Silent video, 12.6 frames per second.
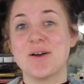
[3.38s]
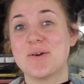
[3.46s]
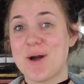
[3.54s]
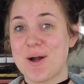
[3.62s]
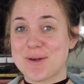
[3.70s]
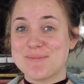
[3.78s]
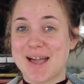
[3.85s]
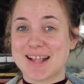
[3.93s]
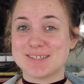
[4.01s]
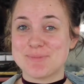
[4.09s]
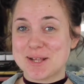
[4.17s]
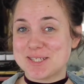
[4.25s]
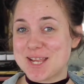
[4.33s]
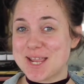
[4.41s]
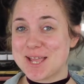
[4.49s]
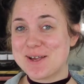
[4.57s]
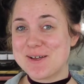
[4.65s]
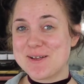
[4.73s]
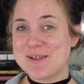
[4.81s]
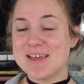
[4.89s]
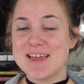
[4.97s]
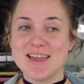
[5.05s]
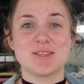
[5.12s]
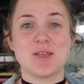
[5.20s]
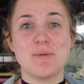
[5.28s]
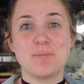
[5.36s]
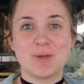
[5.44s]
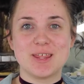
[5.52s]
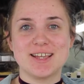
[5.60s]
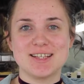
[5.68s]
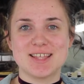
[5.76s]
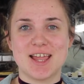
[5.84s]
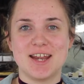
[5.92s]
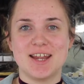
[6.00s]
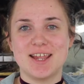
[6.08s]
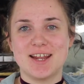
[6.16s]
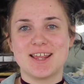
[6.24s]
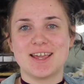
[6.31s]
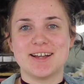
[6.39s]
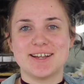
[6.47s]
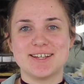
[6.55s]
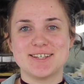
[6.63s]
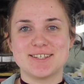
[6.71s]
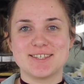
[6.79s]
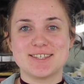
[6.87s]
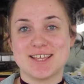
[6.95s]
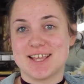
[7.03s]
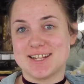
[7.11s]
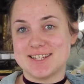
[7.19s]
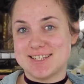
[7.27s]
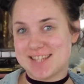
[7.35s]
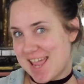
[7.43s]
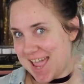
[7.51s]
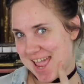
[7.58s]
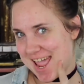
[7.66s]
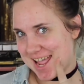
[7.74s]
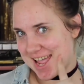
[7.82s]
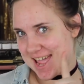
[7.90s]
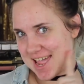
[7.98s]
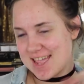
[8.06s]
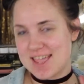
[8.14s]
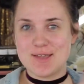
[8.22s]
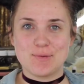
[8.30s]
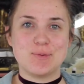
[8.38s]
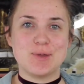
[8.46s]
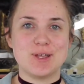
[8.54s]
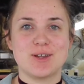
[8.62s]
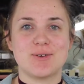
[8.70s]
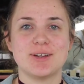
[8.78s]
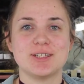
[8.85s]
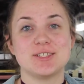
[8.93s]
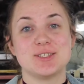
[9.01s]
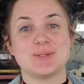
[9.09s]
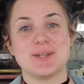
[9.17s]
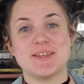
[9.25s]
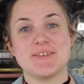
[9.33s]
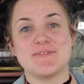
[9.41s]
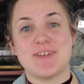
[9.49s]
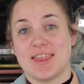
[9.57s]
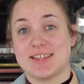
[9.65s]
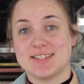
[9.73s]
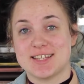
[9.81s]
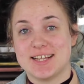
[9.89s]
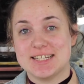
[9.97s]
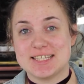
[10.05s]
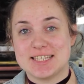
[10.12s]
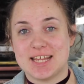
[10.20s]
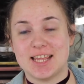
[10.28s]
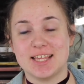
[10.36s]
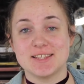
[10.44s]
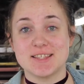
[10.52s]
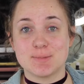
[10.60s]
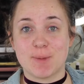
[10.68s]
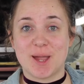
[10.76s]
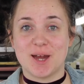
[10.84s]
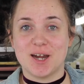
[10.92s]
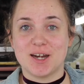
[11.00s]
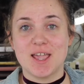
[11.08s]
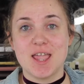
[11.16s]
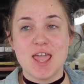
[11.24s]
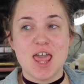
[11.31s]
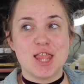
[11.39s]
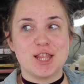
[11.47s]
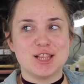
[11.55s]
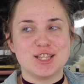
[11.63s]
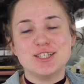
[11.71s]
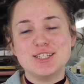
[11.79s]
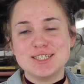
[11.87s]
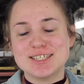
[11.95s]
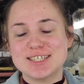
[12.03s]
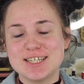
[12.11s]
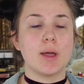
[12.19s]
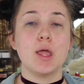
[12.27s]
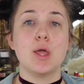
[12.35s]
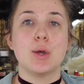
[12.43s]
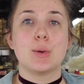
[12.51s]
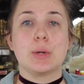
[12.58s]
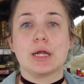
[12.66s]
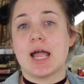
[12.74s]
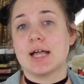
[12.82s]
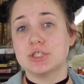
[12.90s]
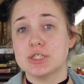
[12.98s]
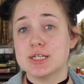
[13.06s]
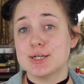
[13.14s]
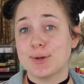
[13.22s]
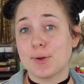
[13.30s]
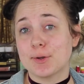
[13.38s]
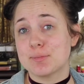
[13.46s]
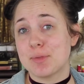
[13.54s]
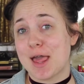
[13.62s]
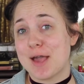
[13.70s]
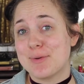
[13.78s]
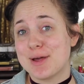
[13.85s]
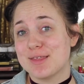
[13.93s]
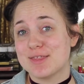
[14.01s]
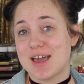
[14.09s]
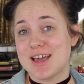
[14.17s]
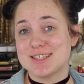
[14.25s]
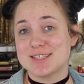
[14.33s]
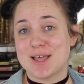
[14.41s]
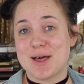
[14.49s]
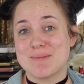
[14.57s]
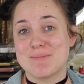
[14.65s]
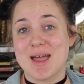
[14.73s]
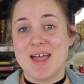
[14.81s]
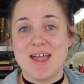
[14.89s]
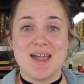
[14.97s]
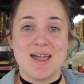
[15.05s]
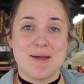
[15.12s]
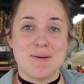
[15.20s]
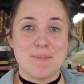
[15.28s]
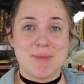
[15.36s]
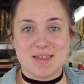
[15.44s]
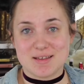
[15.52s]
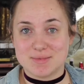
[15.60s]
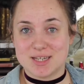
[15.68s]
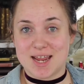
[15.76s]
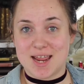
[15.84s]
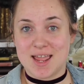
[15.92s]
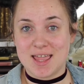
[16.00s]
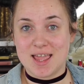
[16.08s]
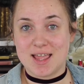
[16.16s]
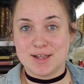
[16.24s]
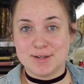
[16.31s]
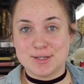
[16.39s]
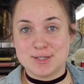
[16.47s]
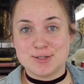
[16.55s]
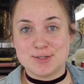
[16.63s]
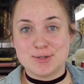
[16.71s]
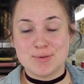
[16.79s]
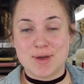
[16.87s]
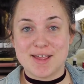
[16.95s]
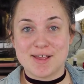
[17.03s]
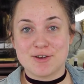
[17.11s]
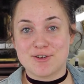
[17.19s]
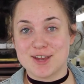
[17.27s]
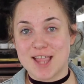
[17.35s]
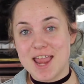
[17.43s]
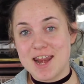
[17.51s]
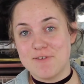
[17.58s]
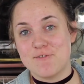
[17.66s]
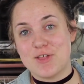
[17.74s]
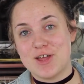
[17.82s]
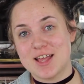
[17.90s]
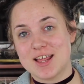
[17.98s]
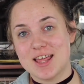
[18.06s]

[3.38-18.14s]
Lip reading: Welcome back to my channel. So I'm really excited because today we are going to do a Valentine's Day inspired look. We're actually going to play with some makeup today and do a creative look.